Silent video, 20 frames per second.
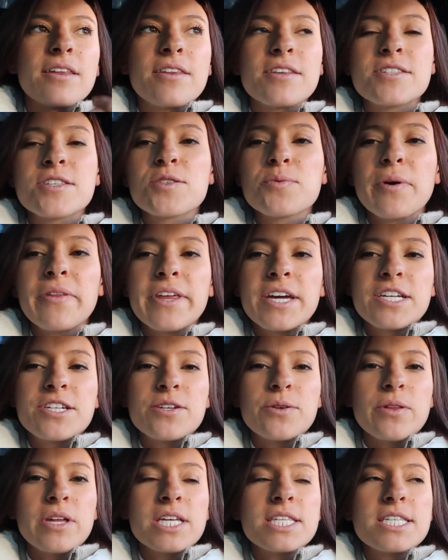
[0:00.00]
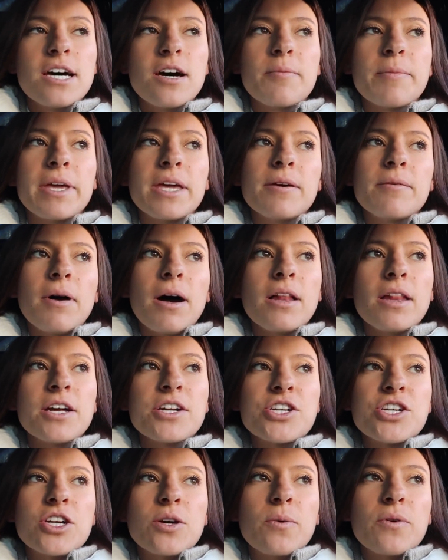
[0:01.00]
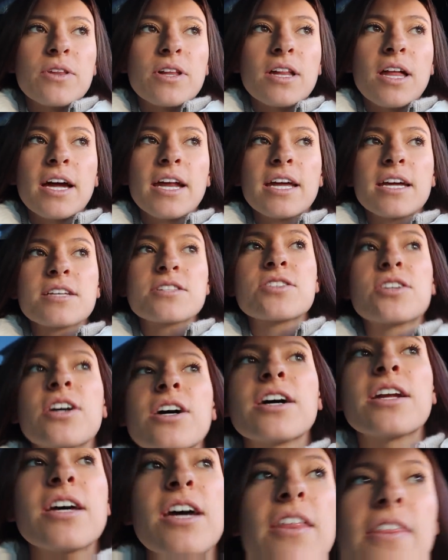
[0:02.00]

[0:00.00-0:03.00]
This is what they do. They tell me, I'll let you know when the lighting's good,